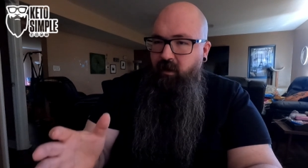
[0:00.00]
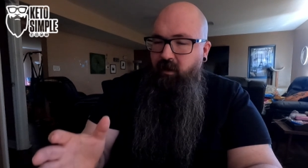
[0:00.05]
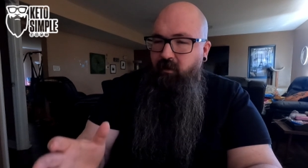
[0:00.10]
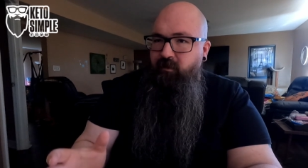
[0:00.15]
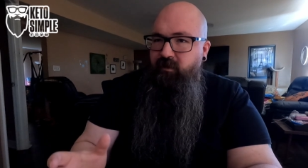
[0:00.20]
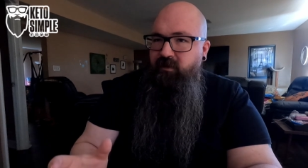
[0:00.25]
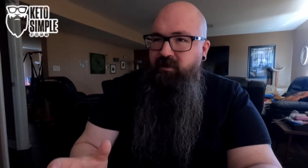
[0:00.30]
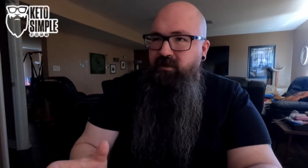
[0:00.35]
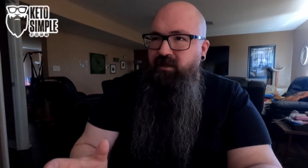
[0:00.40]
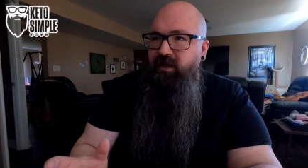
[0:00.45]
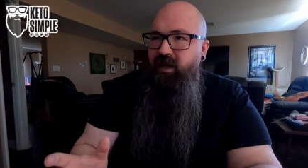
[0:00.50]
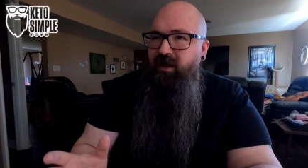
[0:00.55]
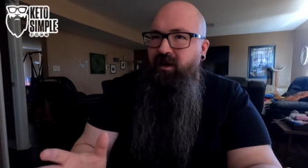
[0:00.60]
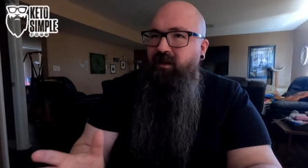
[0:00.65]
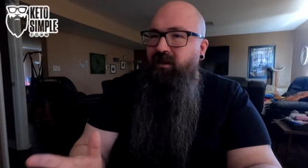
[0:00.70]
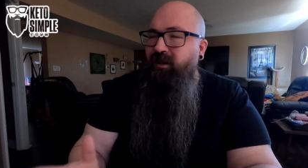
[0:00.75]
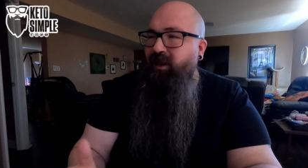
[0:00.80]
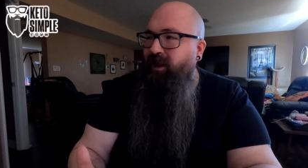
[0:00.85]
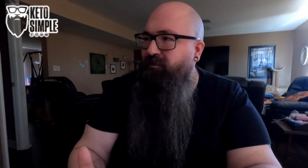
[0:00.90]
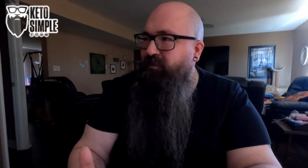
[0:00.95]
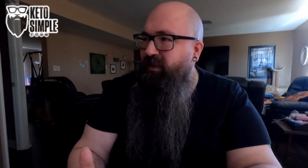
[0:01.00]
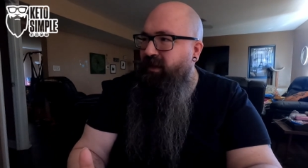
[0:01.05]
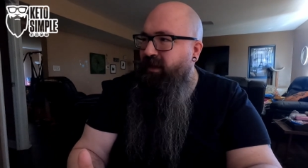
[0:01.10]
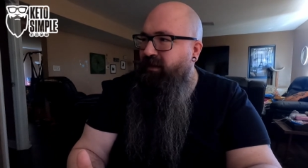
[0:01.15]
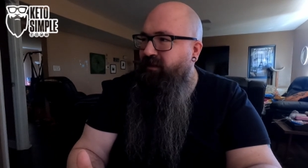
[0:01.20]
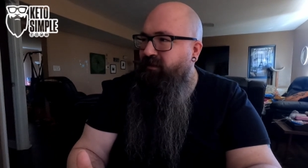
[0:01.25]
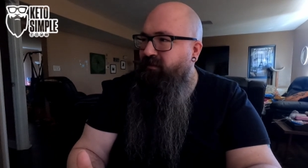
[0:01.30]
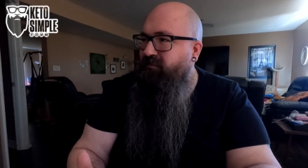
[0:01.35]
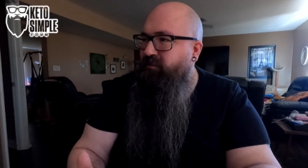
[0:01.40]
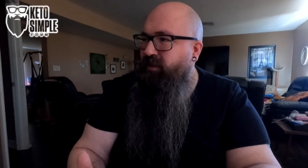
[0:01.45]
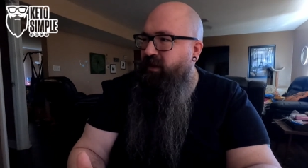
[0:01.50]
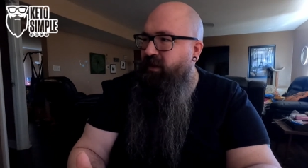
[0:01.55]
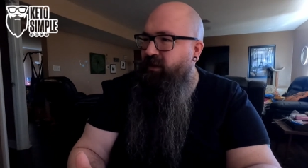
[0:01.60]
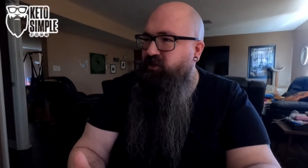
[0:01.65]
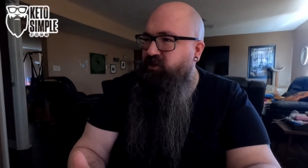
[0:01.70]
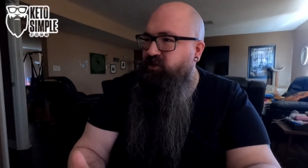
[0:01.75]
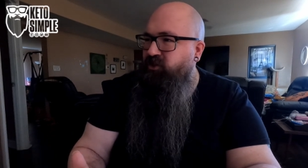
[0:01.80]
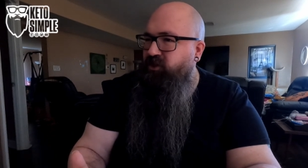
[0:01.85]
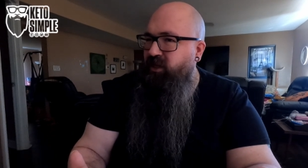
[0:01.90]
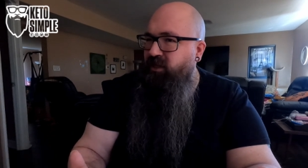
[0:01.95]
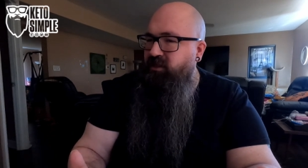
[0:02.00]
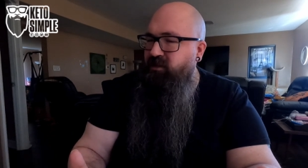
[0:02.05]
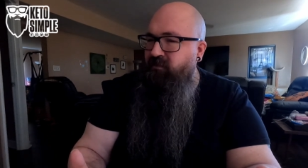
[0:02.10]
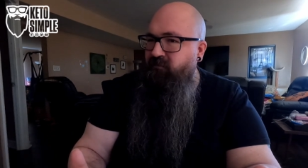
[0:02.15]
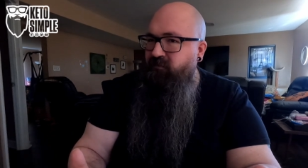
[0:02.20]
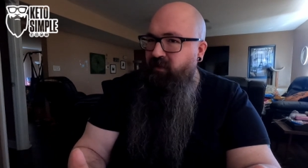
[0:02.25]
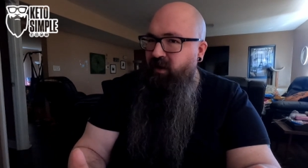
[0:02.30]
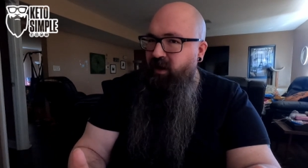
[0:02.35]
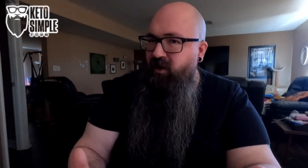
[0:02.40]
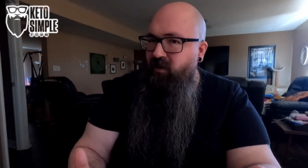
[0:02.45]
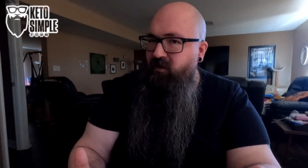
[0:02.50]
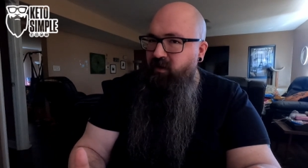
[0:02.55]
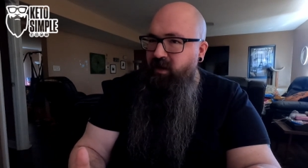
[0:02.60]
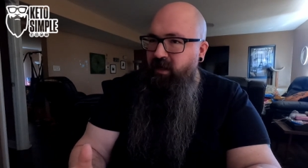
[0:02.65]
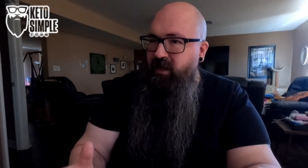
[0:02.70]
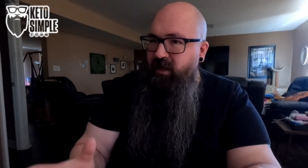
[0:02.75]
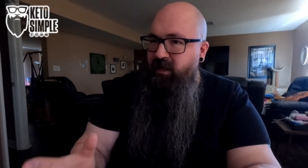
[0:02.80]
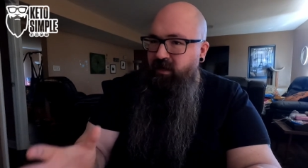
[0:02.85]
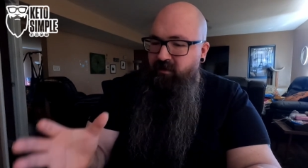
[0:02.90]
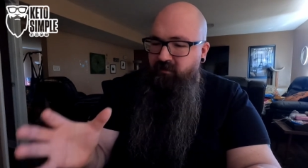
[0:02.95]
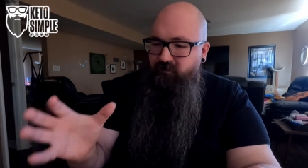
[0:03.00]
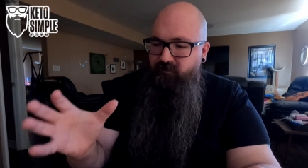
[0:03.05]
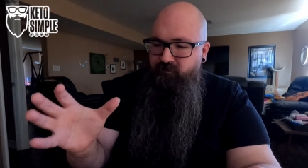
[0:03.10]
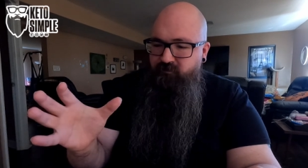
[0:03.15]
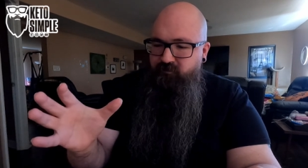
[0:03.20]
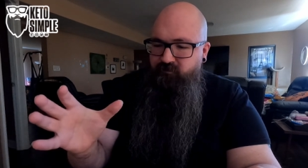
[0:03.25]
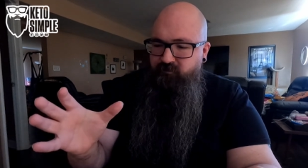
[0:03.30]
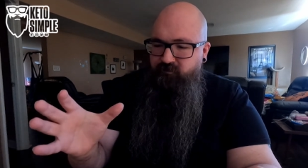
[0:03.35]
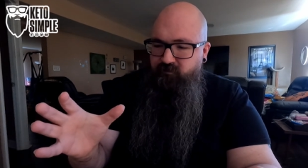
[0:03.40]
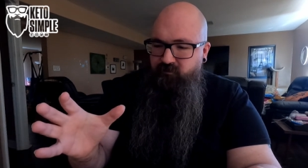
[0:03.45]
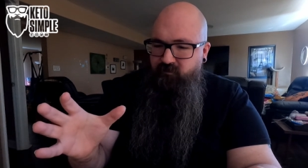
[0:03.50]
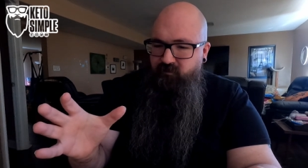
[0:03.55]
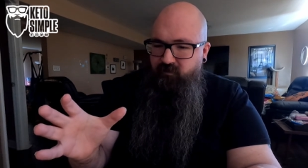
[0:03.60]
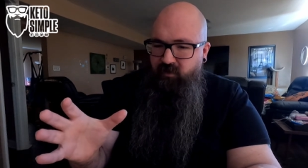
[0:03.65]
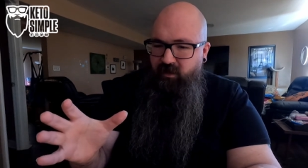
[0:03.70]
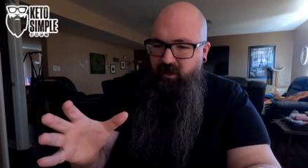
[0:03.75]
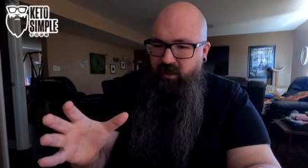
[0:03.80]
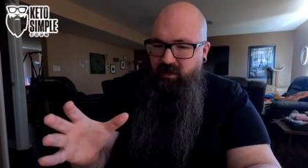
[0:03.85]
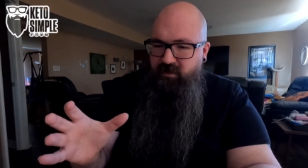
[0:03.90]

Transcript: oh, it's not clumpy, but mm. it's mm-hmm. just very I